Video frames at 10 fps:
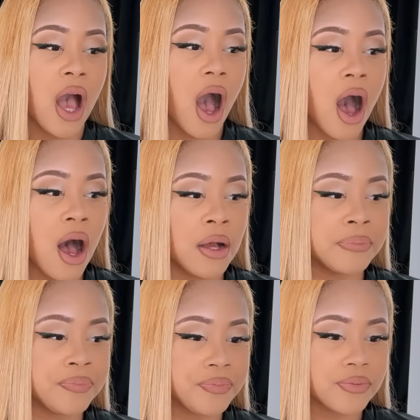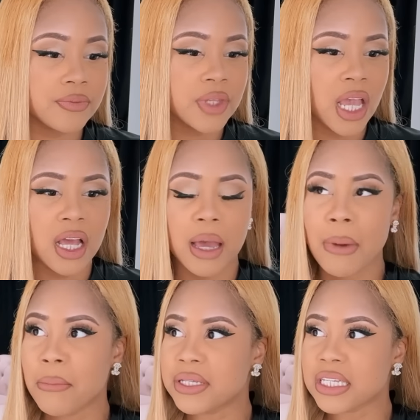Am
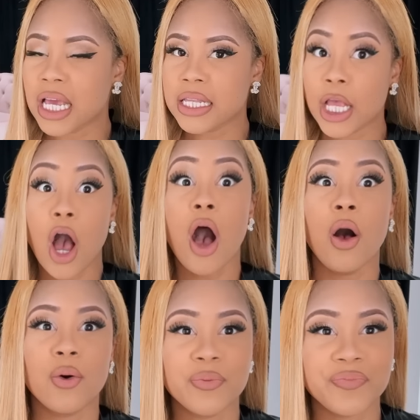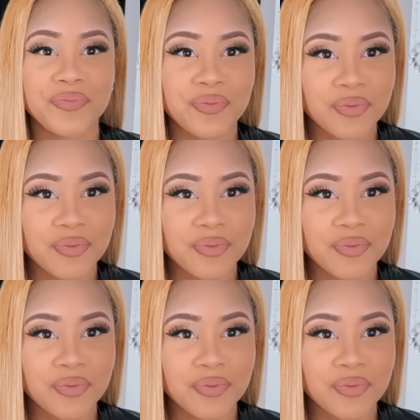I missing anything? Oh,